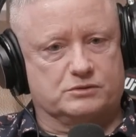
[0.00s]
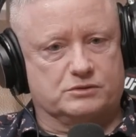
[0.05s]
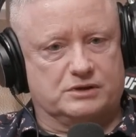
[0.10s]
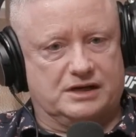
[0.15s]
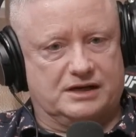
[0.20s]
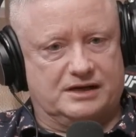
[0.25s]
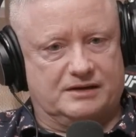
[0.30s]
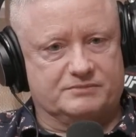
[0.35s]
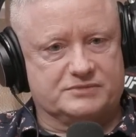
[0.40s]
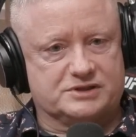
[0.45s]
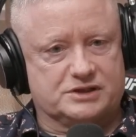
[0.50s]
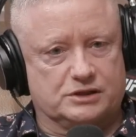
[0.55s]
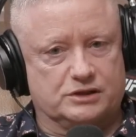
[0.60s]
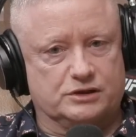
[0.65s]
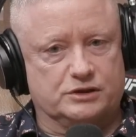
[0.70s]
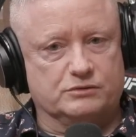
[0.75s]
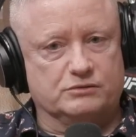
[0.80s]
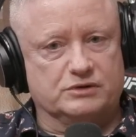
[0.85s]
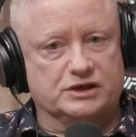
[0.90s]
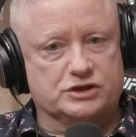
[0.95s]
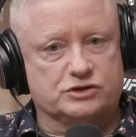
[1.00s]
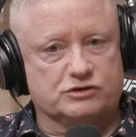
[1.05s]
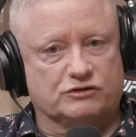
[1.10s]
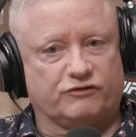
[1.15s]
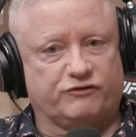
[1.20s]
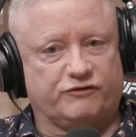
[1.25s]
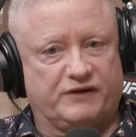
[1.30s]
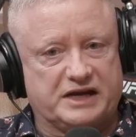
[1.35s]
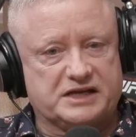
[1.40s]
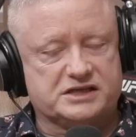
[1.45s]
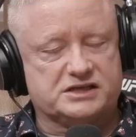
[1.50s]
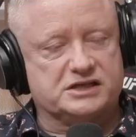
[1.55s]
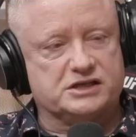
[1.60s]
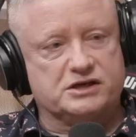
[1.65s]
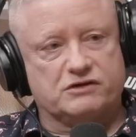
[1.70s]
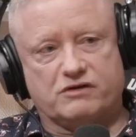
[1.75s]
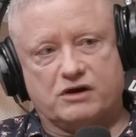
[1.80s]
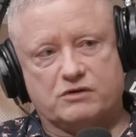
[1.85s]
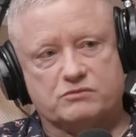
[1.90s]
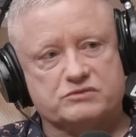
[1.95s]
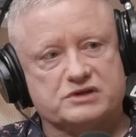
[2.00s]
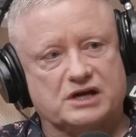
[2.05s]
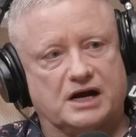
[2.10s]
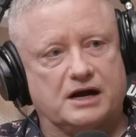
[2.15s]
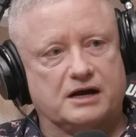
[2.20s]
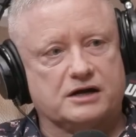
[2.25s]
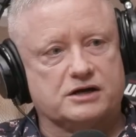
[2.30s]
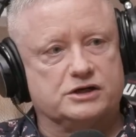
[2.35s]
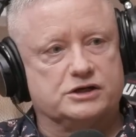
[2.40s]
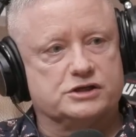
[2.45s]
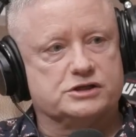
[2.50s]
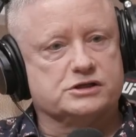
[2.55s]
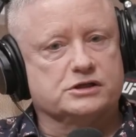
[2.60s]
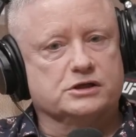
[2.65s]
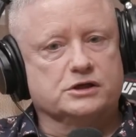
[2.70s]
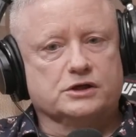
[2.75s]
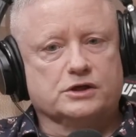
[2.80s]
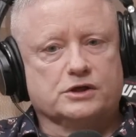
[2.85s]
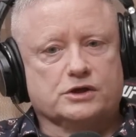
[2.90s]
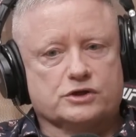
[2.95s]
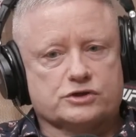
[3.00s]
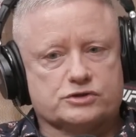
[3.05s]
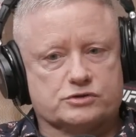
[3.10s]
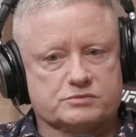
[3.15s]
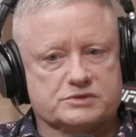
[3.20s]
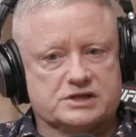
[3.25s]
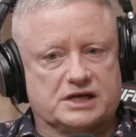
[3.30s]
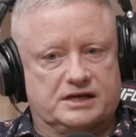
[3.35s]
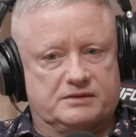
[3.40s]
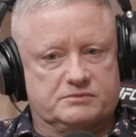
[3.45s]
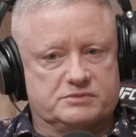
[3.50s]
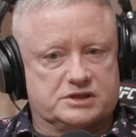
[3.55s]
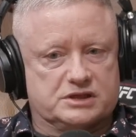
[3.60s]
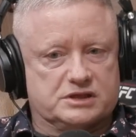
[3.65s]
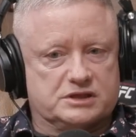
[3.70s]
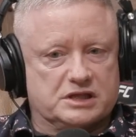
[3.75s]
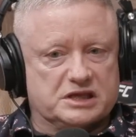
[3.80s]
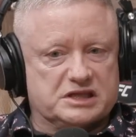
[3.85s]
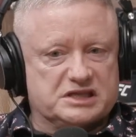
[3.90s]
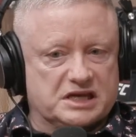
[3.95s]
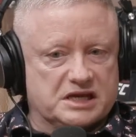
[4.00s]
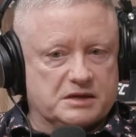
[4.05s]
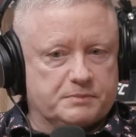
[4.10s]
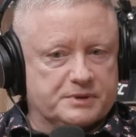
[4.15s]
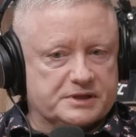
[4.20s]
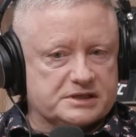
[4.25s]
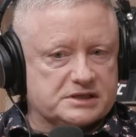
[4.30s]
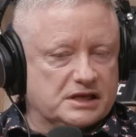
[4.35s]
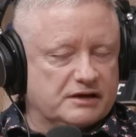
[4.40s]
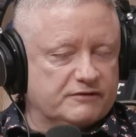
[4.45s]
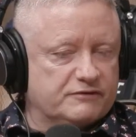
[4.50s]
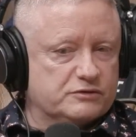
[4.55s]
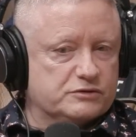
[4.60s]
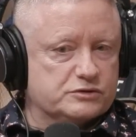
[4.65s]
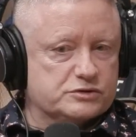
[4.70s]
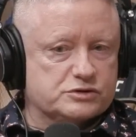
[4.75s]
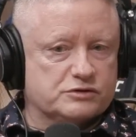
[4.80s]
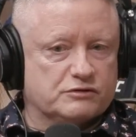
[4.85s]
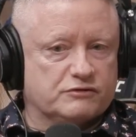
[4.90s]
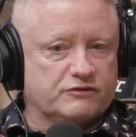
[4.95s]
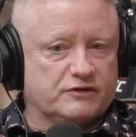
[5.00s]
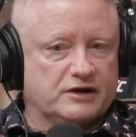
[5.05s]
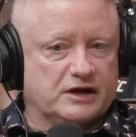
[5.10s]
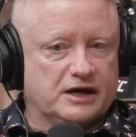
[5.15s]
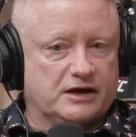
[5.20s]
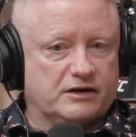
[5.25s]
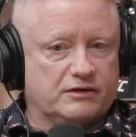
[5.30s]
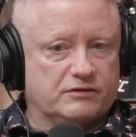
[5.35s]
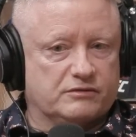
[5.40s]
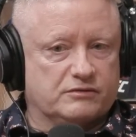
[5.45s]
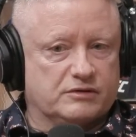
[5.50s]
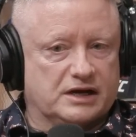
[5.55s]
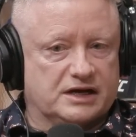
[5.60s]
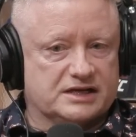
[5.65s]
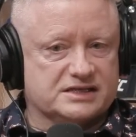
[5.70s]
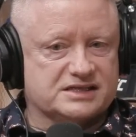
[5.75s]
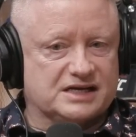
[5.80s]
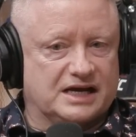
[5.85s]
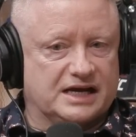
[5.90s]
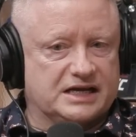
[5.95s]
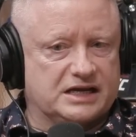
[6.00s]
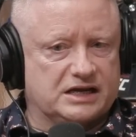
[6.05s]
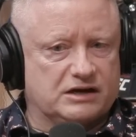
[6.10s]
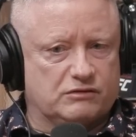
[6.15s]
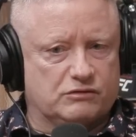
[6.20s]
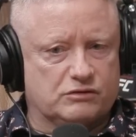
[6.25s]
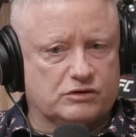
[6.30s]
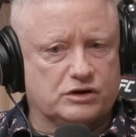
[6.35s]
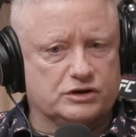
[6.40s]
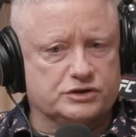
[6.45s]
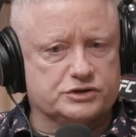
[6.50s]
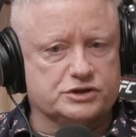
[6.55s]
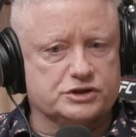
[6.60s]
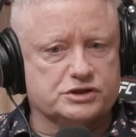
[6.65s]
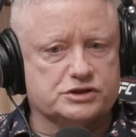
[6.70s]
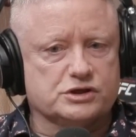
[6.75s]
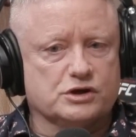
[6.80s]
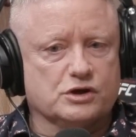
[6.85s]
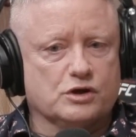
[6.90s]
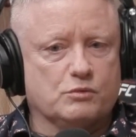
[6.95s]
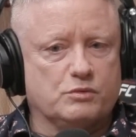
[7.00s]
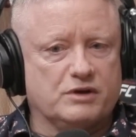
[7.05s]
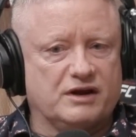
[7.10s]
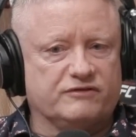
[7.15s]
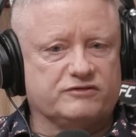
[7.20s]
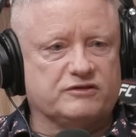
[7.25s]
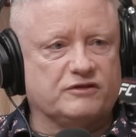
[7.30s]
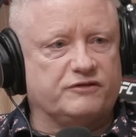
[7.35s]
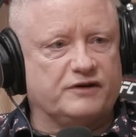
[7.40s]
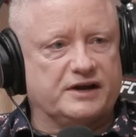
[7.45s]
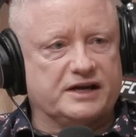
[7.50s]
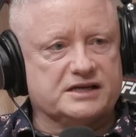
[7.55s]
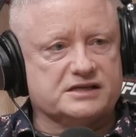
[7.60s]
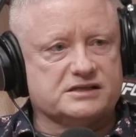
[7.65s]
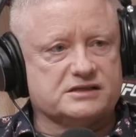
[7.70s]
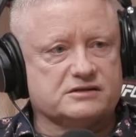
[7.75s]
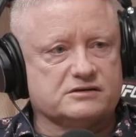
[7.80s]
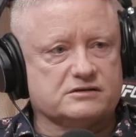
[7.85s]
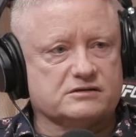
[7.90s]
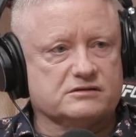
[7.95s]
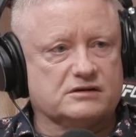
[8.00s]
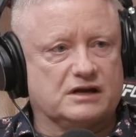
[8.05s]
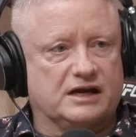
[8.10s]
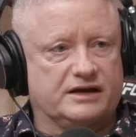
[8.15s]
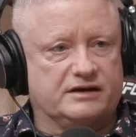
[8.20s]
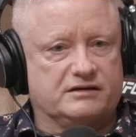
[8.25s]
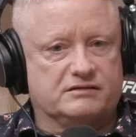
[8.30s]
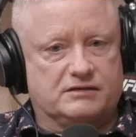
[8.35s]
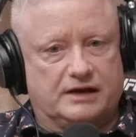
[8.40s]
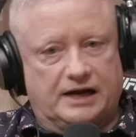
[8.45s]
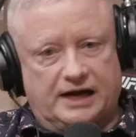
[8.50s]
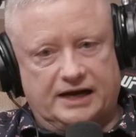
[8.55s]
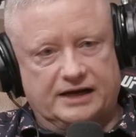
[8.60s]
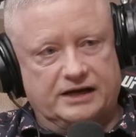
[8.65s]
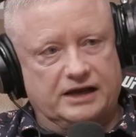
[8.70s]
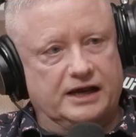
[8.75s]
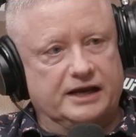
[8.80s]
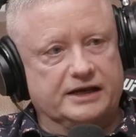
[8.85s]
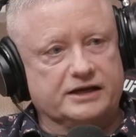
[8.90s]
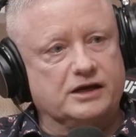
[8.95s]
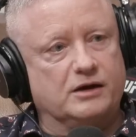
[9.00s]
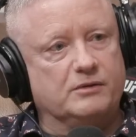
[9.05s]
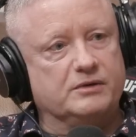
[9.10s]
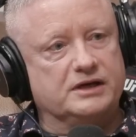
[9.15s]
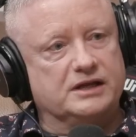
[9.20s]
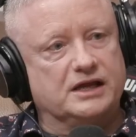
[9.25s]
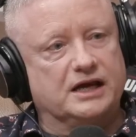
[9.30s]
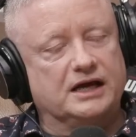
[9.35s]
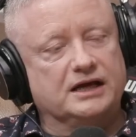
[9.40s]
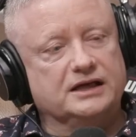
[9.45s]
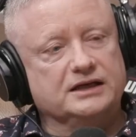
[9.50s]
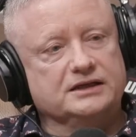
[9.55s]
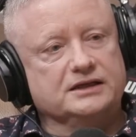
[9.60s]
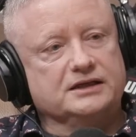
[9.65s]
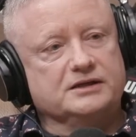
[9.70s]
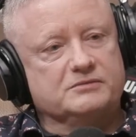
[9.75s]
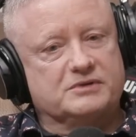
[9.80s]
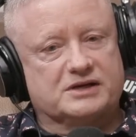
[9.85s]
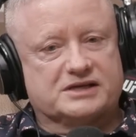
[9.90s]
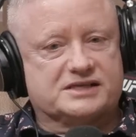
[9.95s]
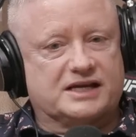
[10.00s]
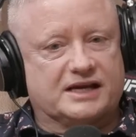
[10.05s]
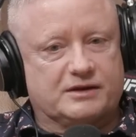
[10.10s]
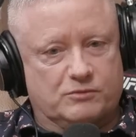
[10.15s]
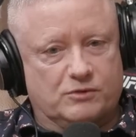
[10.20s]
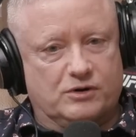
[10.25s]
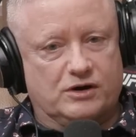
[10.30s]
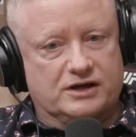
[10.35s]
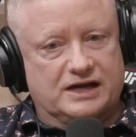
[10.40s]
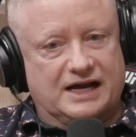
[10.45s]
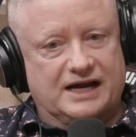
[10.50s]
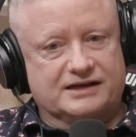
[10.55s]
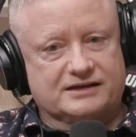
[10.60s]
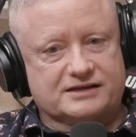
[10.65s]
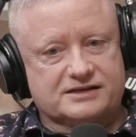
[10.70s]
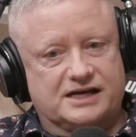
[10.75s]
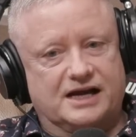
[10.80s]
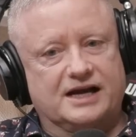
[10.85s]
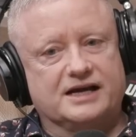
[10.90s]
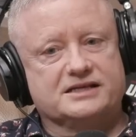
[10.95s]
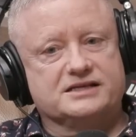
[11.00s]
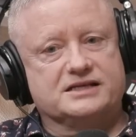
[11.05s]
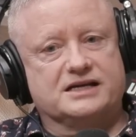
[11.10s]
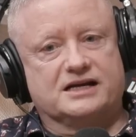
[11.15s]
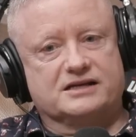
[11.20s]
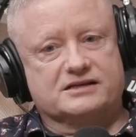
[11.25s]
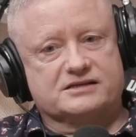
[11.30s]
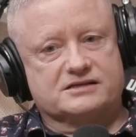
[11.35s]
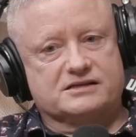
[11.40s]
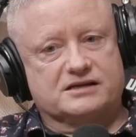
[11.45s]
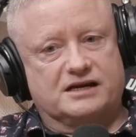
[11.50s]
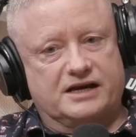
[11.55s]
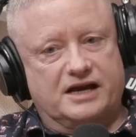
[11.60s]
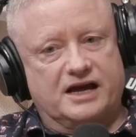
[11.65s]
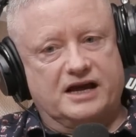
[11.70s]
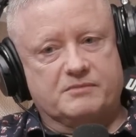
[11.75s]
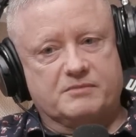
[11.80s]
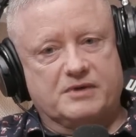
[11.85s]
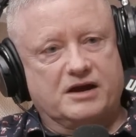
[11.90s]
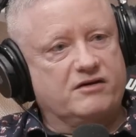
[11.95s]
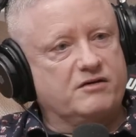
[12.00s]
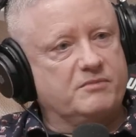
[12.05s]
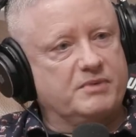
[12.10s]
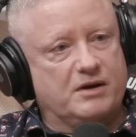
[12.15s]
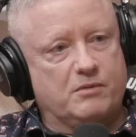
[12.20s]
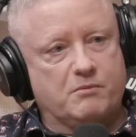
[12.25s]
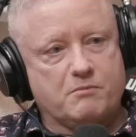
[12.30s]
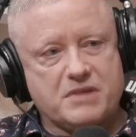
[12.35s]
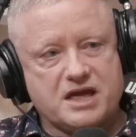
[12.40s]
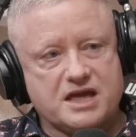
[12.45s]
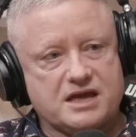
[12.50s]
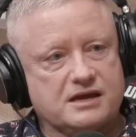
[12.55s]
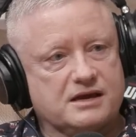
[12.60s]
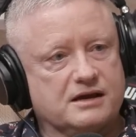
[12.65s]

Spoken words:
absolutely just facing your own darkness. Sometimes the deepest levels of our psyche, our unconscious, we have to face. And I like going there. I say what anxiety has a nightmare about me.